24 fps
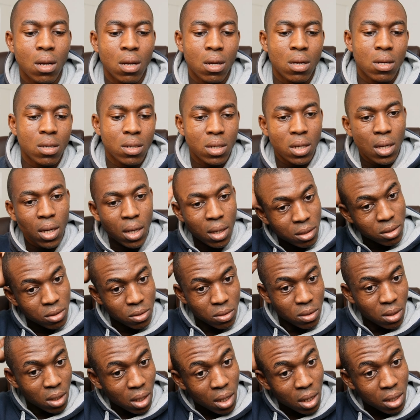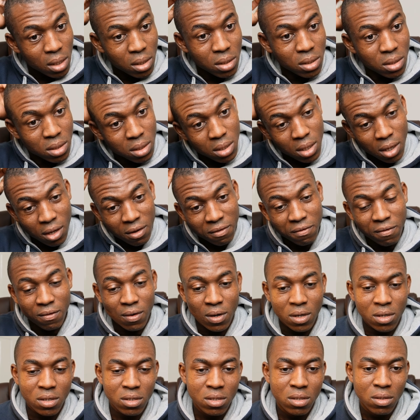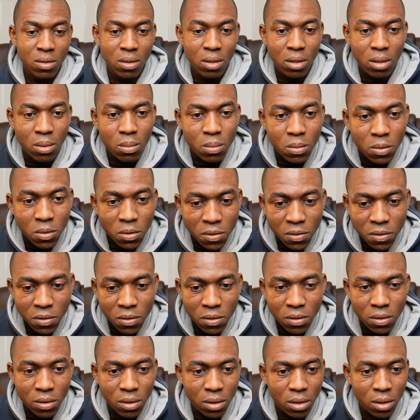Yeah, so knight f1 is the only move.